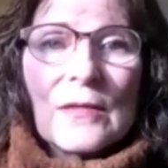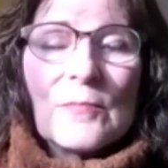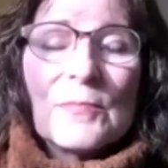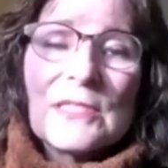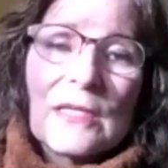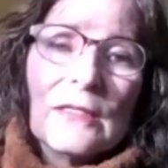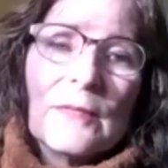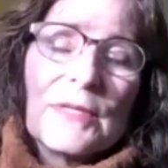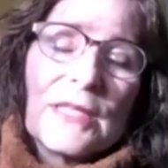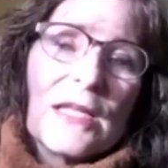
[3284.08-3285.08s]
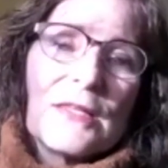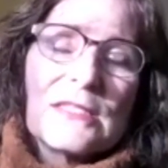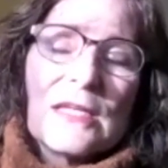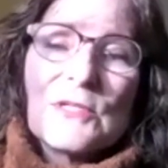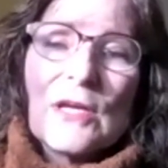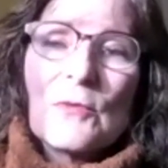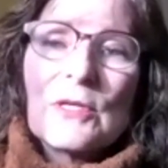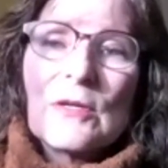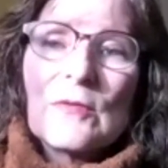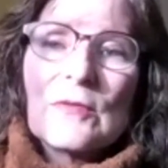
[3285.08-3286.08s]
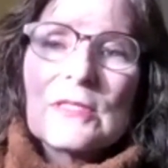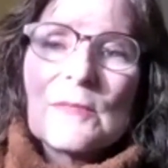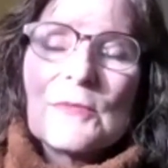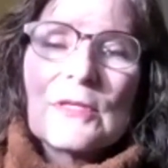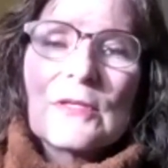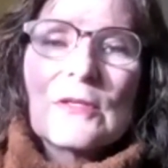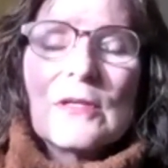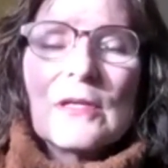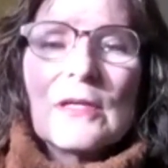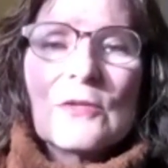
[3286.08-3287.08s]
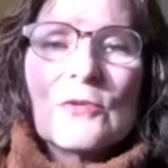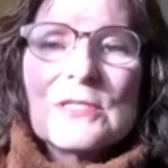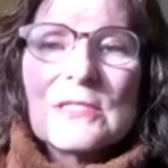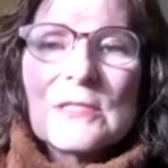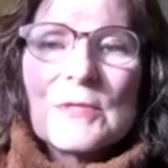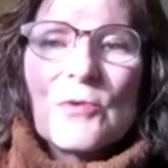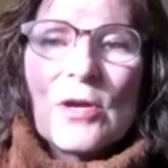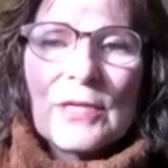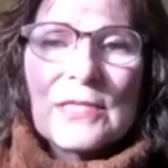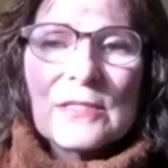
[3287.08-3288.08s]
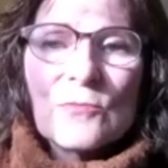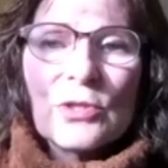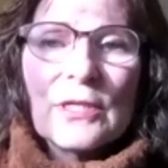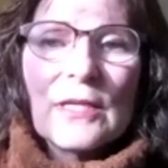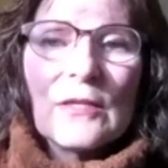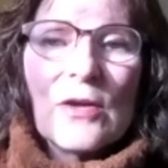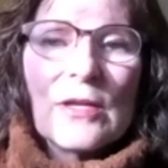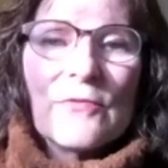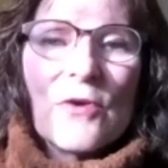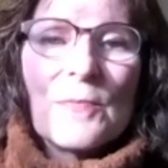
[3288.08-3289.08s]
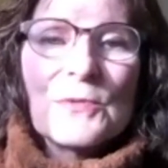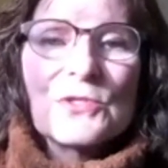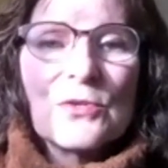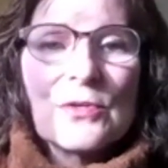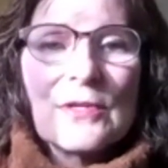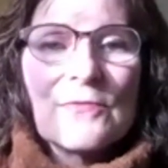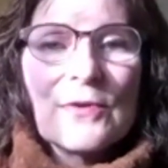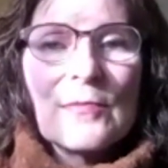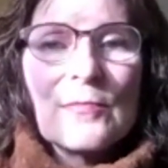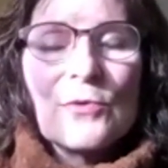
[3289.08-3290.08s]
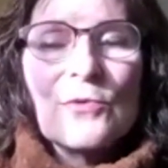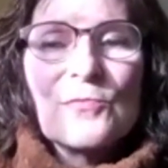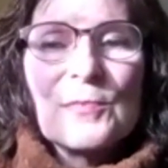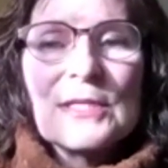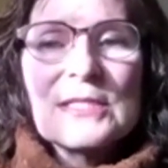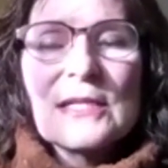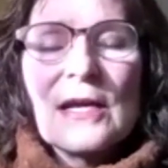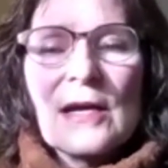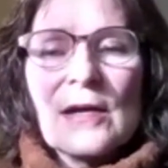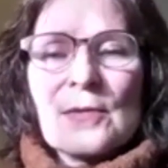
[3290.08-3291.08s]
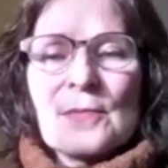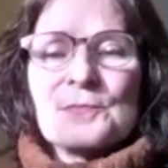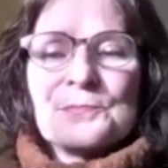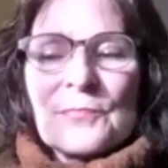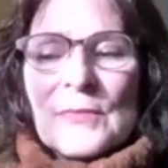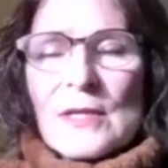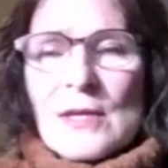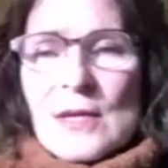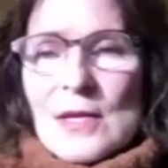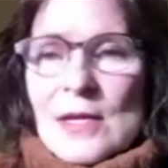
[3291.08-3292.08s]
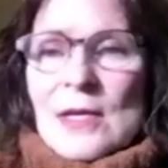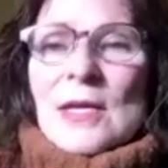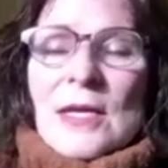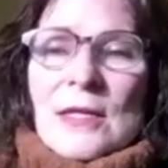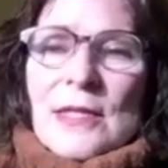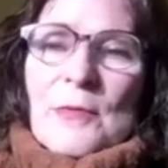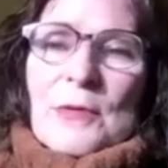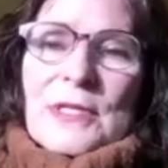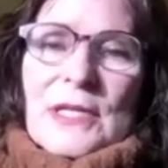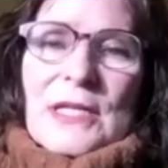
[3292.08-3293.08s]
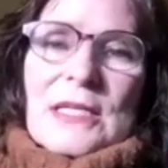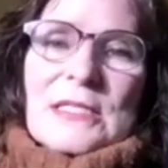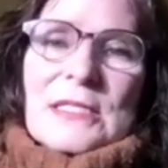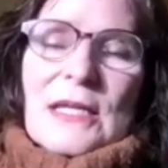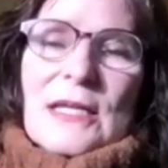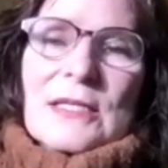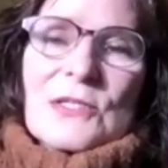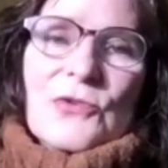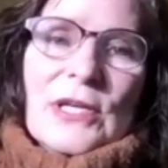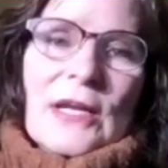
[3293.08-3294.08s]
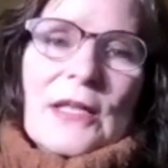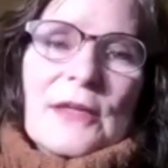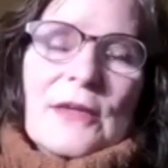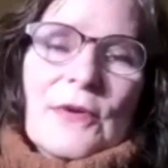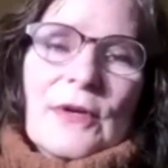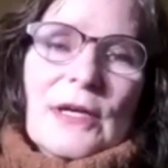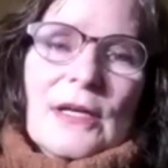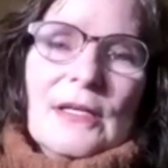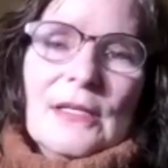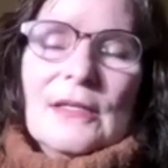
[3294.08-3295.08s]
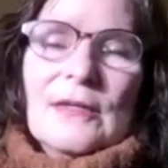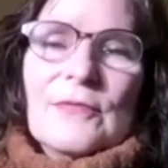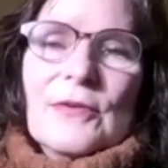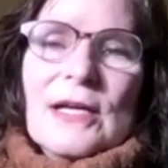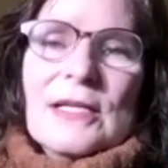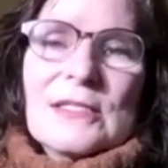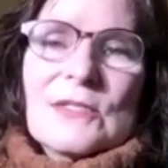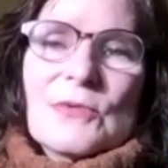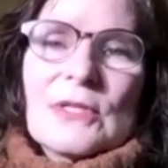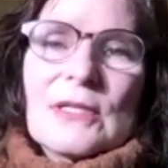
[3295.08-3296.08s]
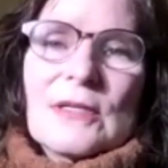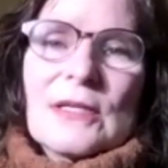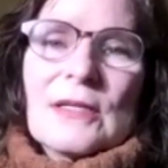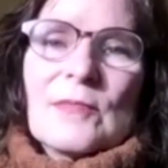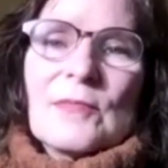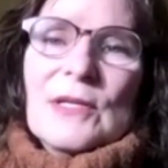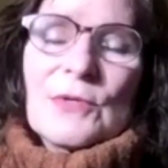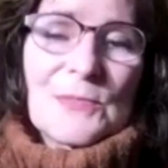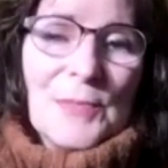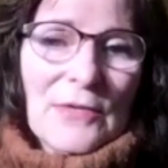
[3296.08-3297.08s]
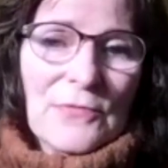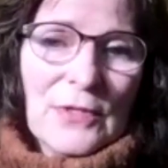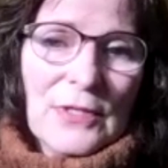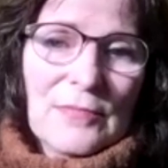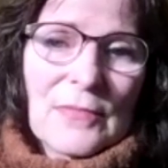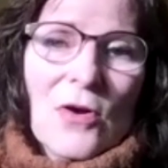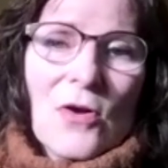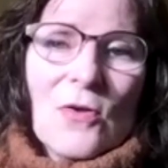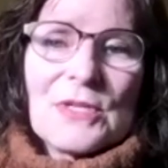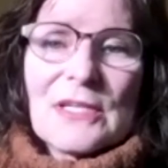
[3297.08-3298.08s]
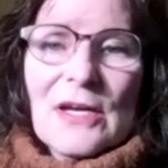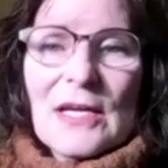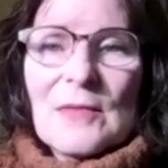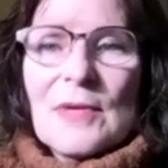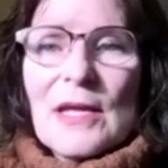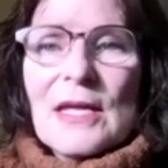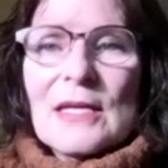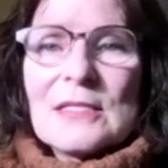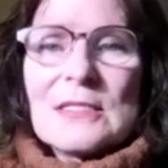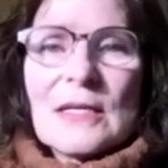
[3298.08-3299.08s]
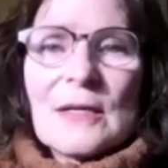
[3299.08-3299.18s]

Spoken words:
particularly, but then at the same time, when some of the criticism, there probably isn't really a lot of opportunity for movement. So it is tricky, and I think for us, it's really being respectful all the time, and